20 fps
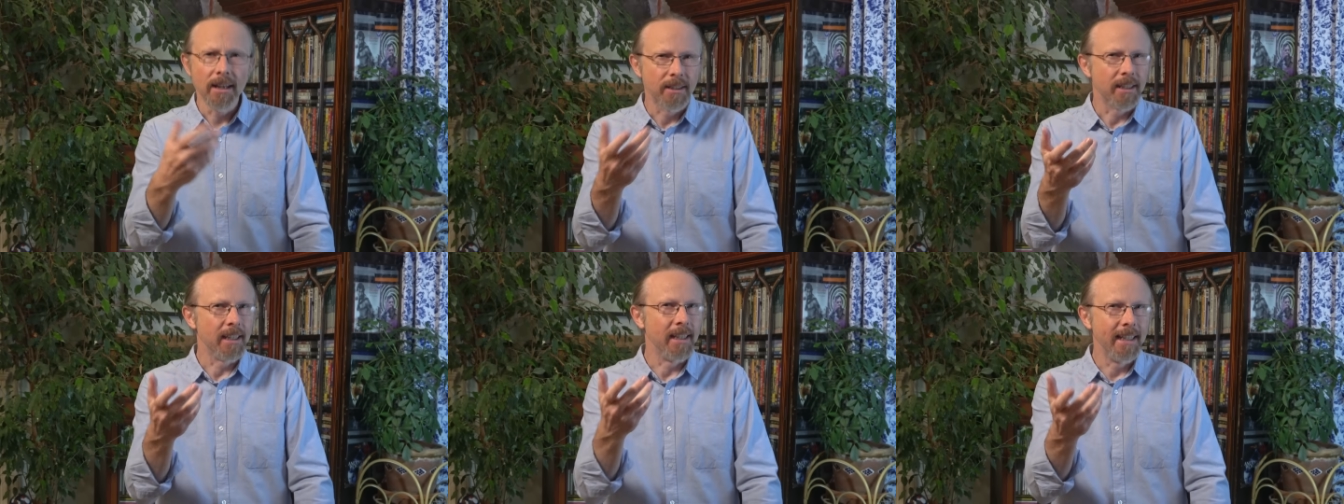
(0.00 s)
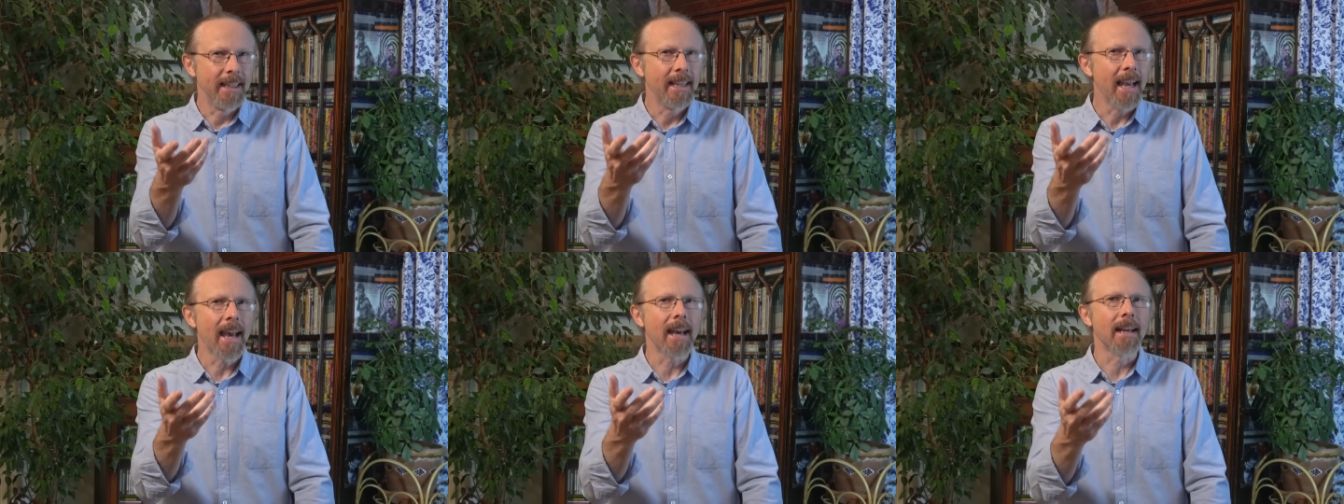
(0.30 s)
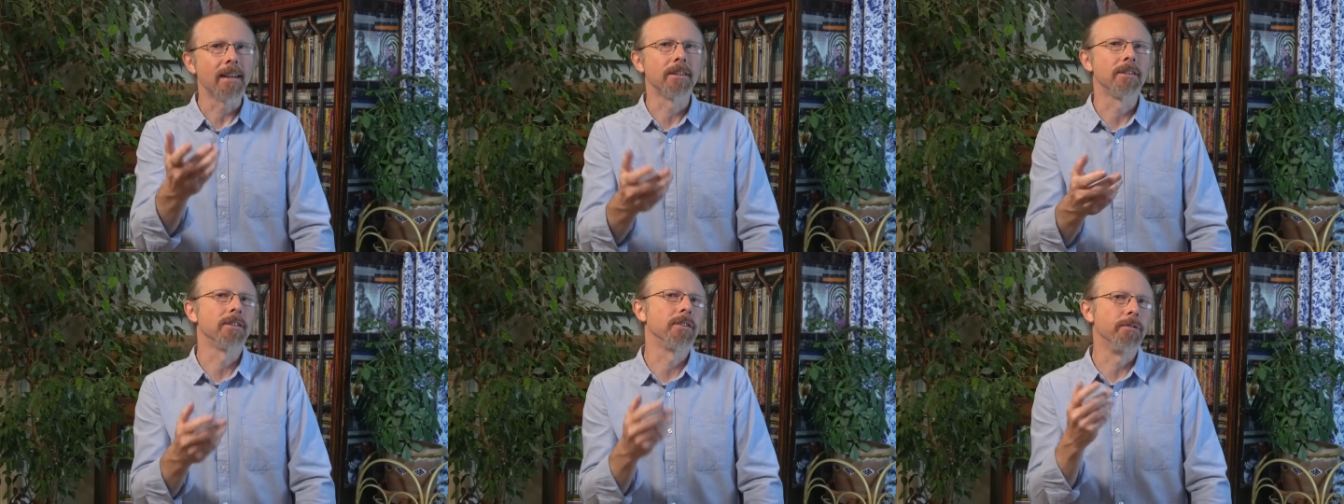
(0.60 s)
to
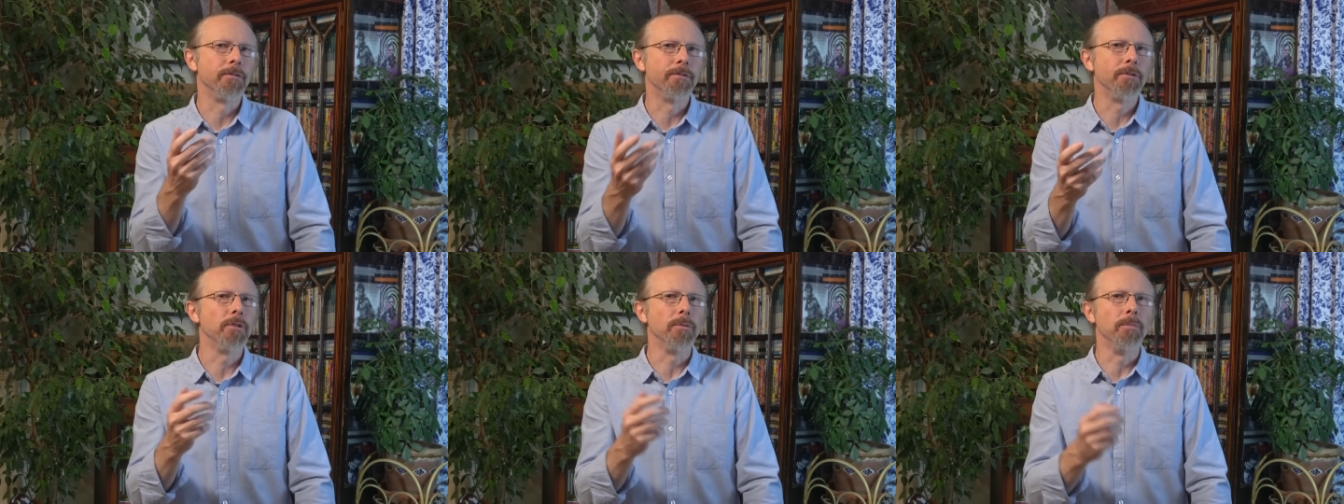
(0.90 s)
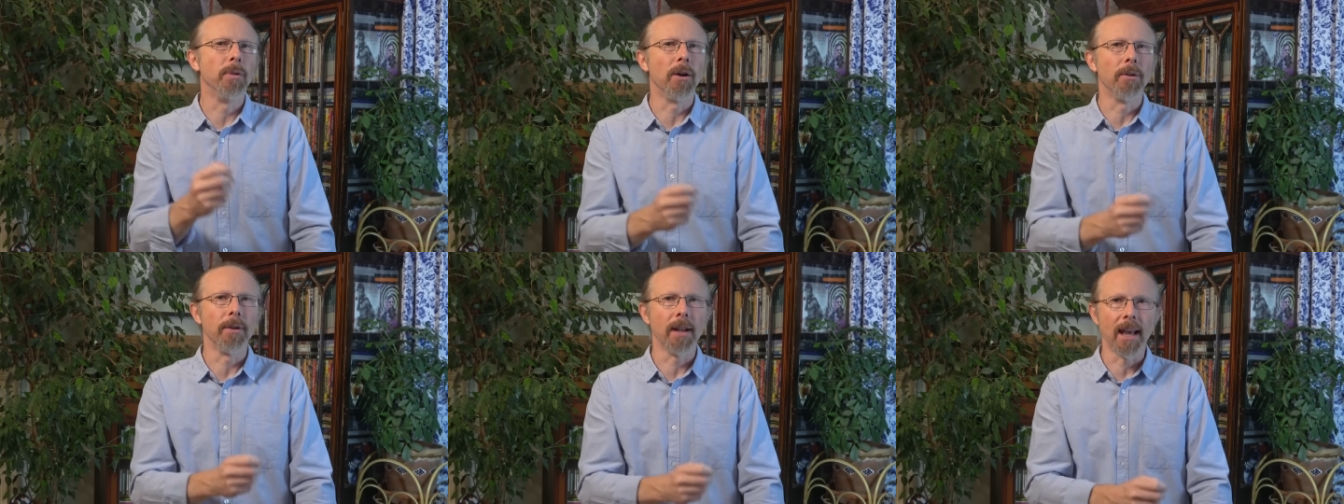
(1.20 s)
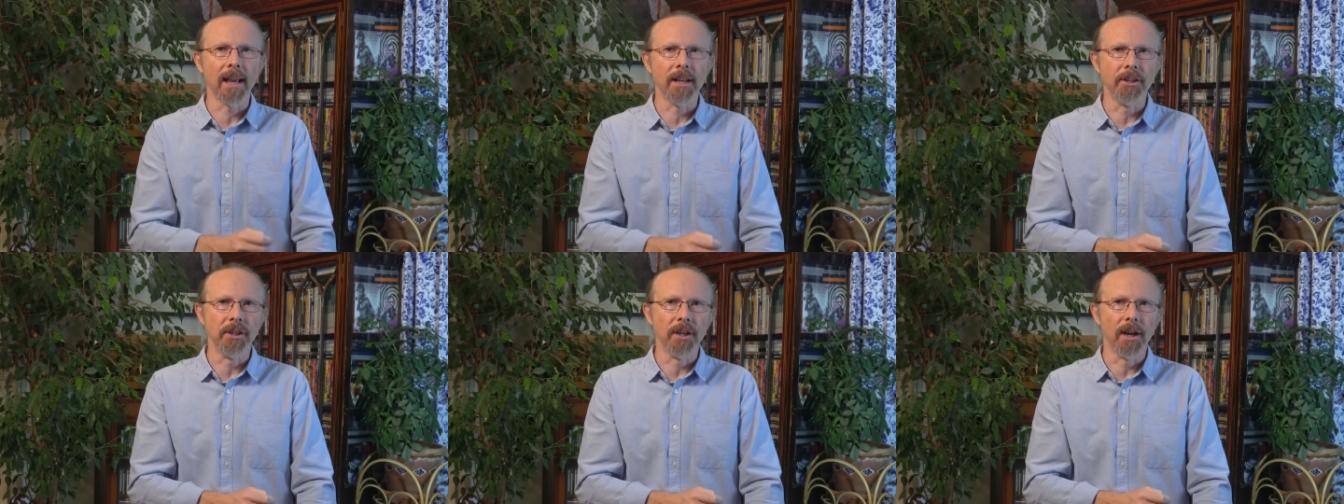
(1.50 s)
get to full blown
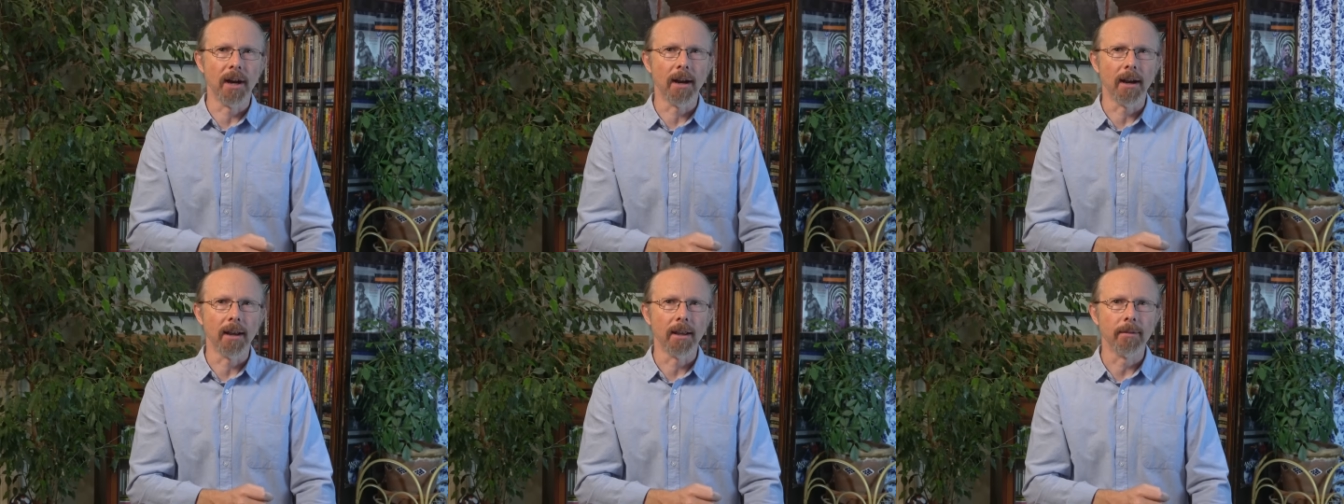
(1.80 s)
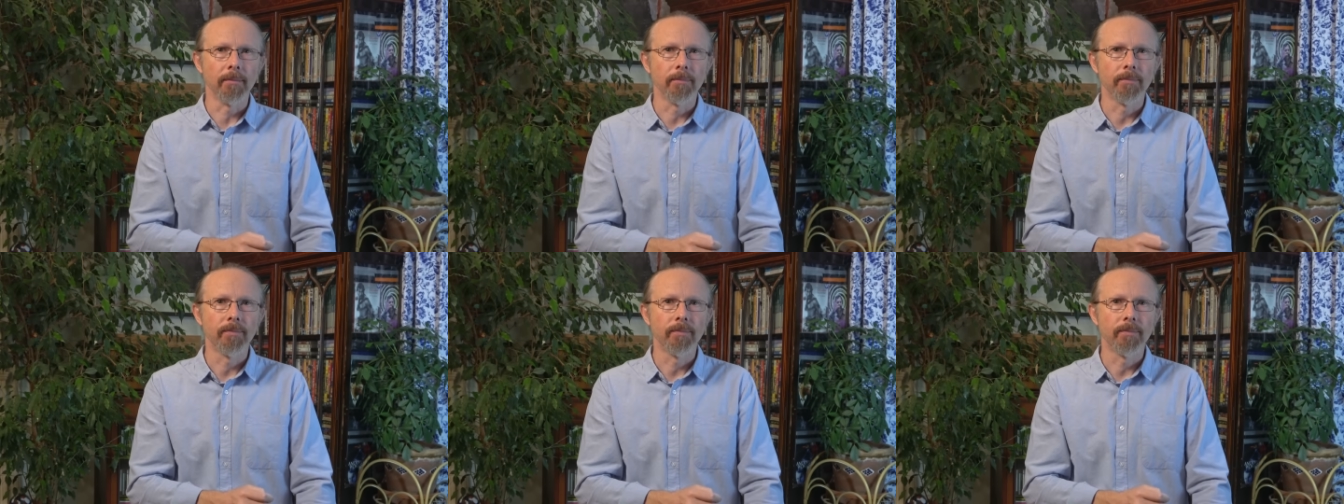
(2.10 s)
AGI.